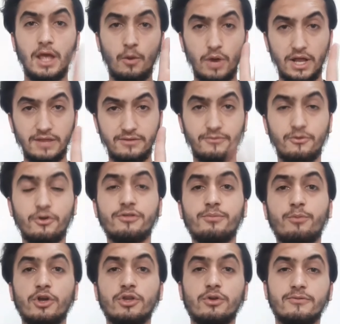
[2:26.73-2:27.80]
Well, the fourth
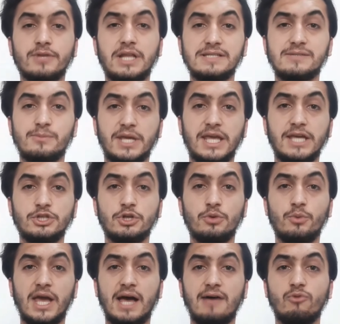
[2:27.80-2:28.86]
point of classification,
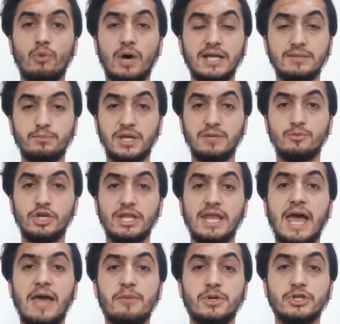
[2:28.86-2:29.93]
we have what? Pulmonary
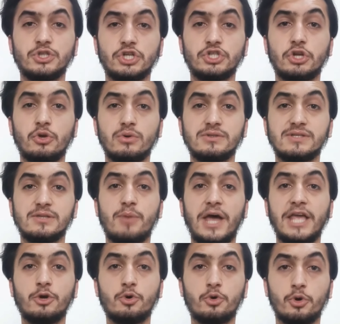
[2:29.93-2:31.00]
hypertension caused by
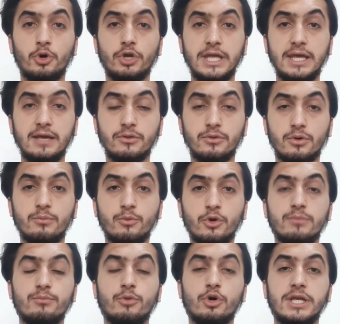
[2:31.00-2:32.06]
chronic
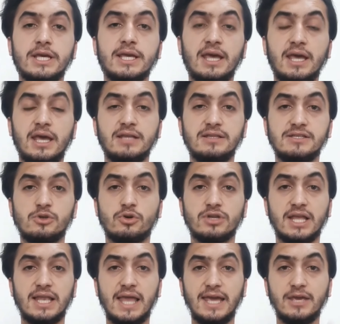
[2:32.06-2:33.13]
thromboembolic disorder,
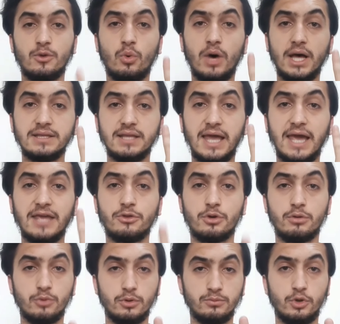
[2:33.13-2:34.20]
like what? Like
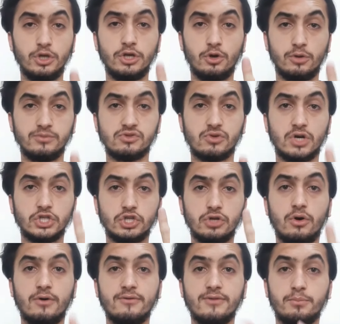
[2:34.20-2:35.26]
thromboembolic obstruction
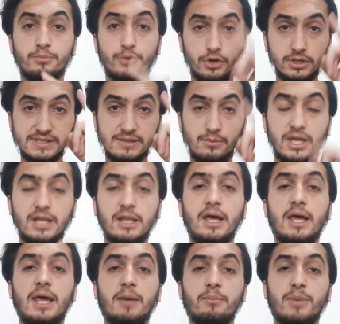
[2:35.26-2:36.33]
of the proximal
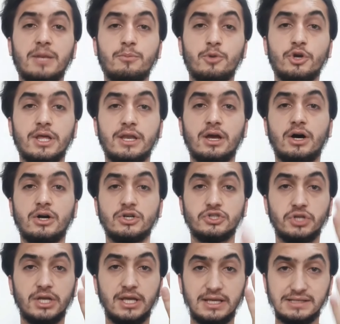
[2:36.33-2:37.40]
pulmonary
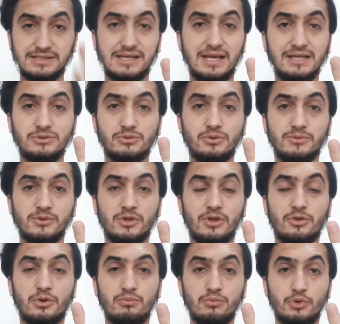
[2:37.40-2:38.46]
artery in situ of
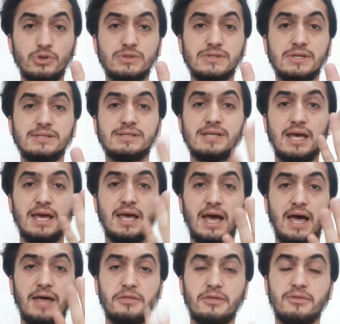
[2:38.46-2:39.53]
thrombosis.
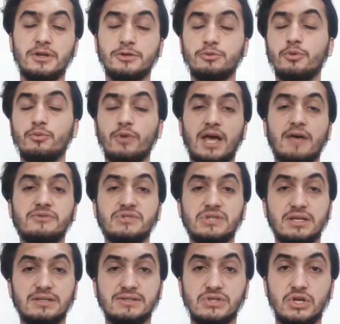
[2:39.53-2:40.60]
And the third one, we have
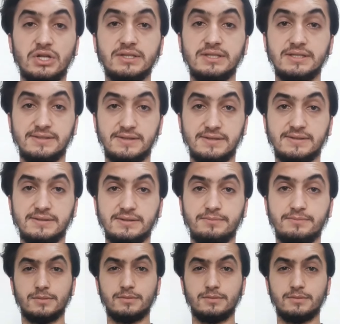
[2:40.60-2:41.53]
sickle cell disease.